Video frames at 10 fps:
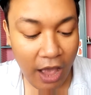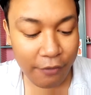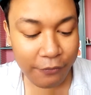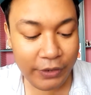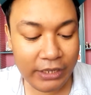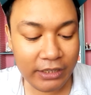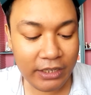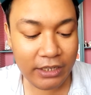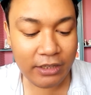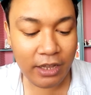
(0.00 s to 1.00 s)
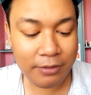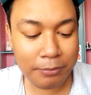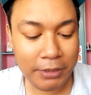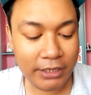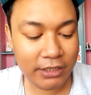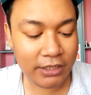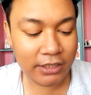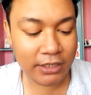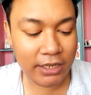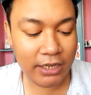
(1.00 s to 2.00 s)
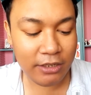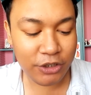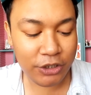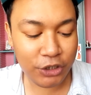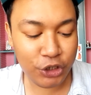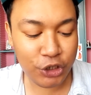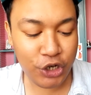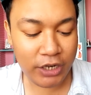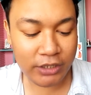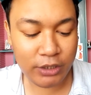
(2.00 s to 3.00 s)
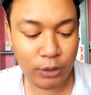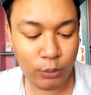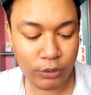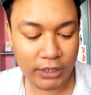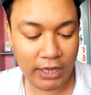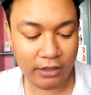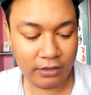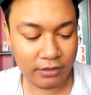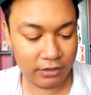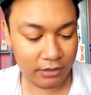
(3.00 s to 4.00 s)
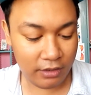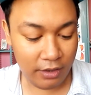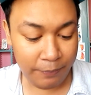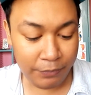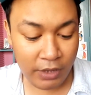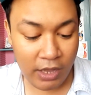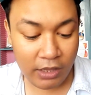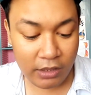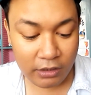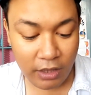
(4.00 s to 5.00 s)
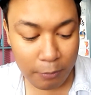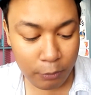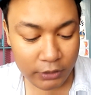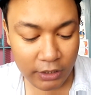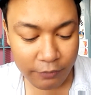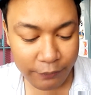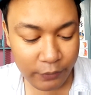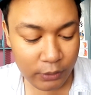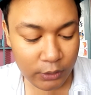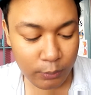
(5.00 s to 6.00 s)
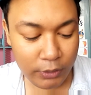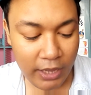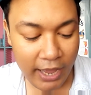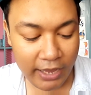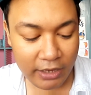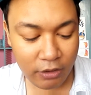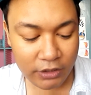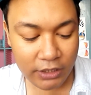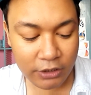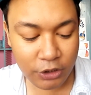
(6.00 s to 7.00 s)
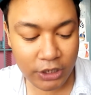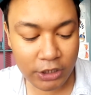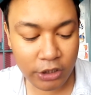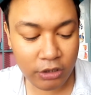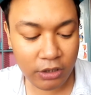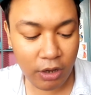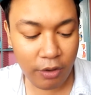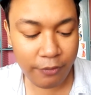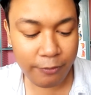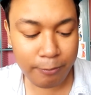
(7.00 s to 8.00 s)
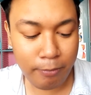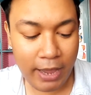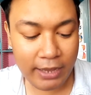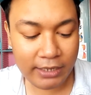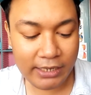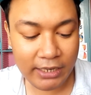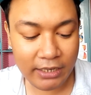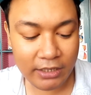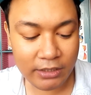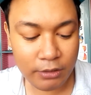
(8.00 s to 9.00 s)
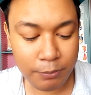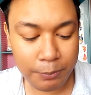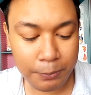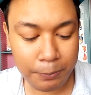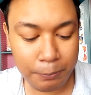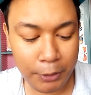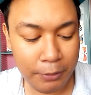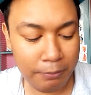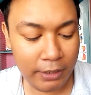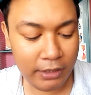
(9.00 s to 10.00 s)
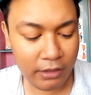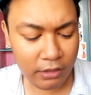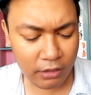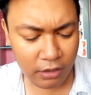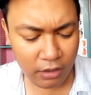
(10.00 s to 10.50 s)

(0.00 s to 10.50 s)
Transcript: affinity that makes skin translucent. Tapos infused with high concentration of black yeast ferment